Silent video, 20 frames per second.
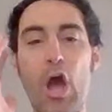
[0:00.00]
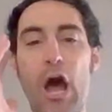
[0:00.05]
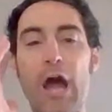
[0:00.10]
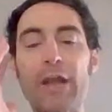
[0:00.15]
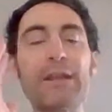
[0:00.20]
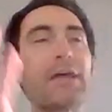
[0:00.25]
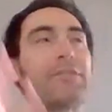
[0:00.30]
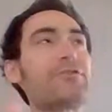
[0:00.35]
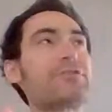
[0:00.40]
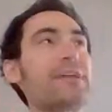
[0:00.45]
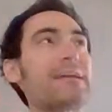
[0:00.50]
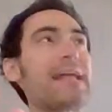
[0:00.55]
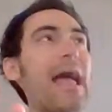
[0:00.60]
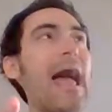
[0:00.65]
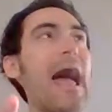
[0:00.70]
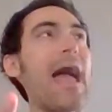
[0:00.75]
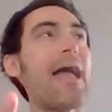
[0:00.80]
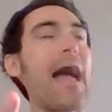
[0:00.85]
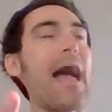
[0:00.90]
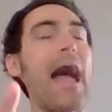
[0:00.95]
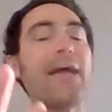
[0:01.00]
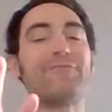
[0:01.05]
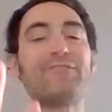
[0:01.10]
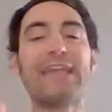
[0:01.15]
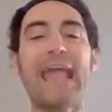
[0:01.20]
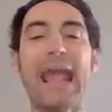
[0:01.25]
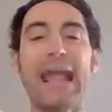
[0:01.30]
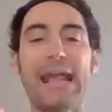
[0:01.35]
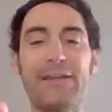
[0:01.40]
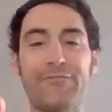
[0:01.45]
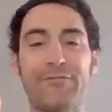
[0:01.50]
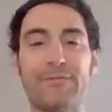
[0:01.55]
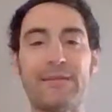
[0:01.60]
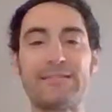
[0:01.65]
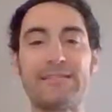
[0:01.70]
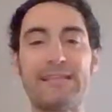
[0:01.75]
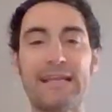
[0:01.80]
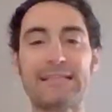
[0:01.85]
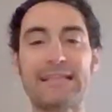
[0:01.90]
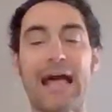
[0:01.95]
another thing I've gained from
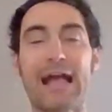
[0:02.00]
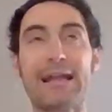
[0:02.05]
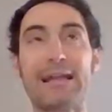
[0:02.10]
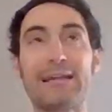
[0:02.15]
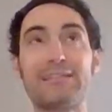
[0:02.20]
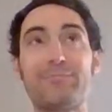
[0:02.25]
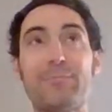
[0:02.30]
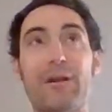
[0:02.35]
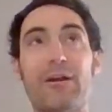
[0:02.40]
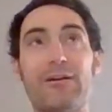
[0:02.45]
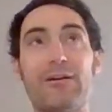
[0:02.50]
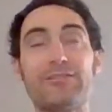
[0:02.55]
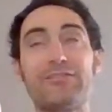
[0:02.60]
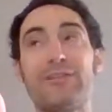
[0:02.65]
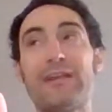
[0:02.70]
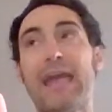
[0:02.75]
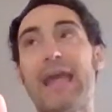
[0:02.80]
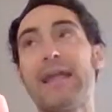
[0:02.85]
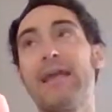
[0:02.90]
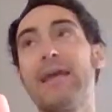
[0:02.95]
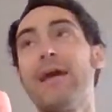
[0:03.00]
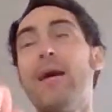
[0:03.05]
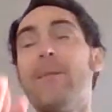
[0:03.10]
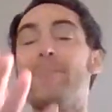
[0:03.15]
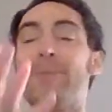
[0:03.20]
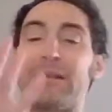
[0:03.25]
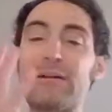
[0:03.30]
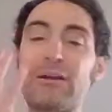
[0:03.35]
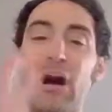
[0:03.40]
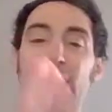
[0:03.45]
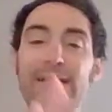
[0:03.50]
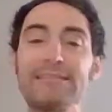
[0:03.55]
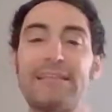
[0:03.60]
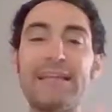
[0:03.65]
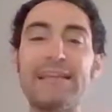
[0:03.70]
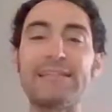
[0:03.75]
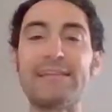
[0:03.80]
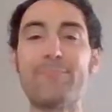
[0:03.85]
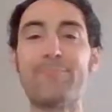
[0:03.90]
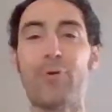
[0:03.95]
the TikTok experience, okay, because it
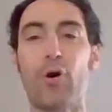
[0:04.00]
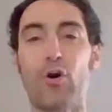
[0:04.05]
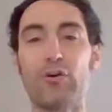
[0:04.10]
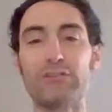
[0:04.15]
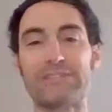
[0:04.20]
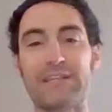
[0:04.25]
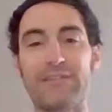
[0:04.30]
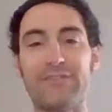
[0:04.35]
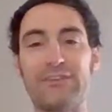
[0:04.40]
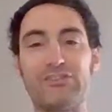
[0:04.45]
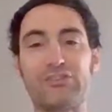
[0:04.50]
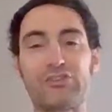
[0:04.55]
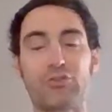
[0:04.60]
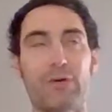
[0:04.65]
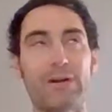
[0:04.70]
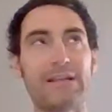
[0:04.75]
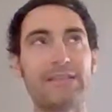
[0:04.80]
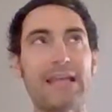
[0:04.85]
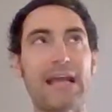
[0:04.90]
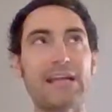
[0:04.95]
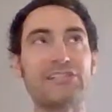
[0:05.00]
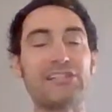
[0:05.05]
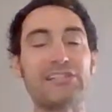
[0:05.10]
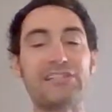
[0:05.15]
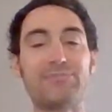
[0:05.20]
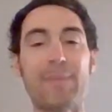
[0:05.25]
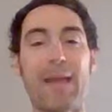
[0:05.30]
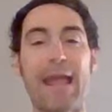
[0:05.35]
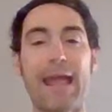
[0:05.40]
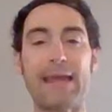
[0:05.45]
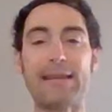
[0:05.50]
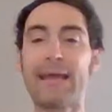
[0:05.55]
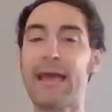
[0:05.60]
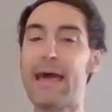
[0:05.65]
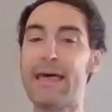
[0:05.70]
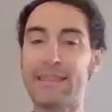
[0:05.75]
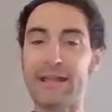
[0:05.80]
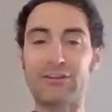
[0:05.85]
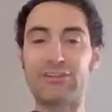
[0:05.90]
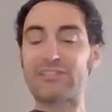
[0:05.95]
is impulsive and short attention span,
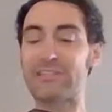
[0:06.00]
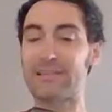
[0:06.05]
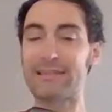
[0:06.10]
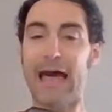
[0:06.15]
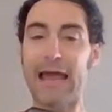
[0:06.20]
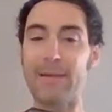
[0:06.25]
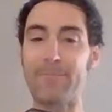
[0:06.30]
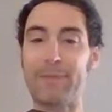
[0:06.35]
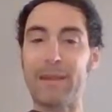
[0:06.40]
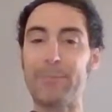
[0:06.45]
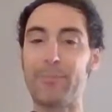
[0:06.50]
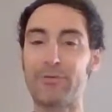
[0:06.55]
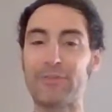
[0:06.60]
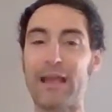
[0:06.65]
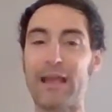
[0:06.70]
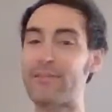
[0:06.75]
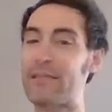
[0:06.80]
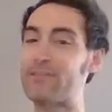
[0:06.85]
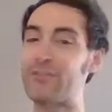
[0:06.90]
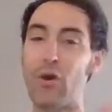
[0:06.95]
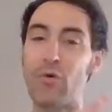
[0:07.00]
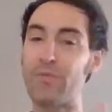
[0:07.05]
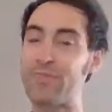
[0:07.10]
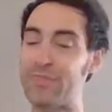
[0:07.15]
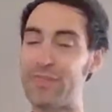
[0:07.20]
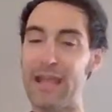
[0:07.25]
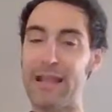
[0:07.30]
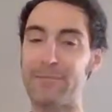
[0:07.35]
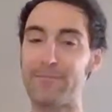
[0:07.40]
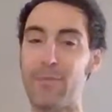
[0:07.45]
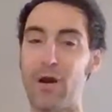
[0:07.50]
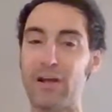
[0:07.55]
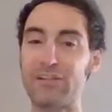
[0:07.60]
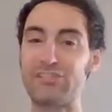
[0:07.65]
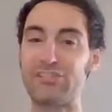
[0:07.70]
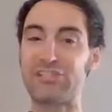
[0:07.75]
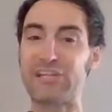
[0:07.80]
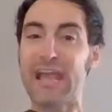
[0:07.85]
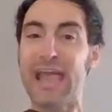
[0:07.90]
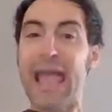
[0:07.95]
there are just a lot of people there that don't think
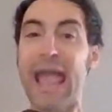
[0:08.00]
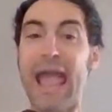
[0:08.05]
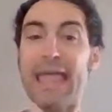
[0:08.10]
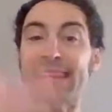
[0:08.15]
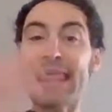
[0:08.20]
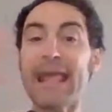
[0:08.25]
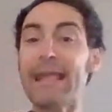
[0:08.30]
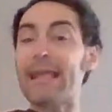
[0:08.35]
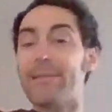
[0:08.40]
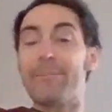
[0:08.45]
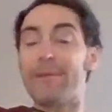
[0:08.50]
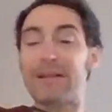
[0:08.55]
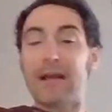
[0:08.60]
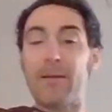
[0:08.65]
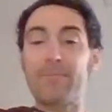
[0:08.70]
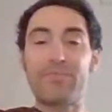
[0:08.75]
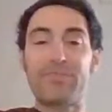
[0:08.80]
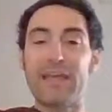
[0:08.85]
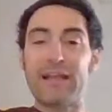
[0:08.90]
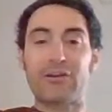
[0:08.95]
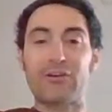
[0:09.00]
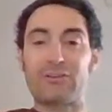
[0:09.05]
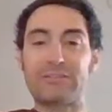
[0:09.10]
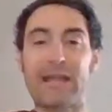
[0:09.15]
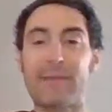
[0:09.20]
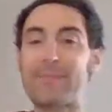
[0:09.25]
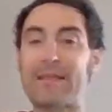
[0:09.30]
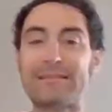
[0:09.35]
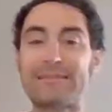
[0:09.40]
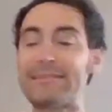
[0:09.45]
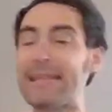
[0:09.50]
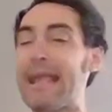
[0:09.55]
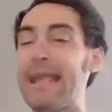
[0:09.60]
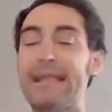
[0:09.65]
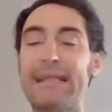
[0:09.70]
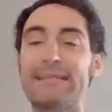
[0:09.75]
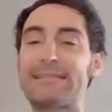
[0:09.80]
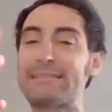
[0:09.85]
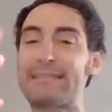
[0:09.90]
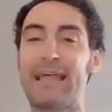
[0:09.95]
much, and they can become thinkers. I'm not
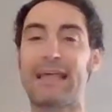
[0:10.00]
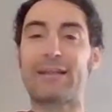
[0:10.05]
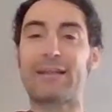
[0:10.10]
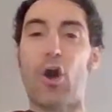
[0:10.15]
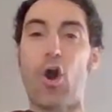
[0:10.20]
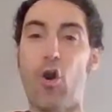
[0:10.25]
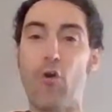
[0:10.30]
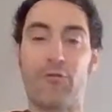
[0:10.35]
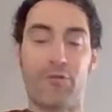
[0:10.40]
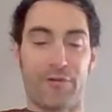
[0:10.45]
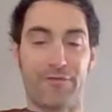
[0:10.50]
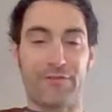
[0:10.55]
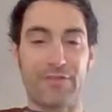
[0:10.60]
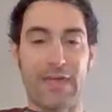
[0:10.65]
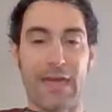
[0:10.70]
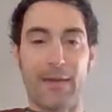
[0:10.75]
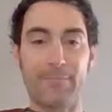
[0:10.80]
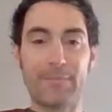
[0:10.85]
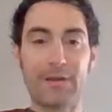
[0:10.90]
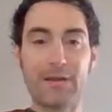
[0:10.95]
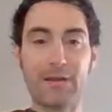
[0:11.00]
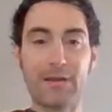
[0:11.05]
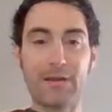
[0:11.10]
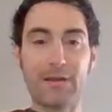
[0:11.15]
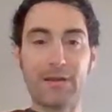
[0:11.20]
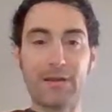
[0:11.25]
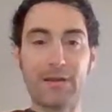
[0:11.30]
saying it's like over for them,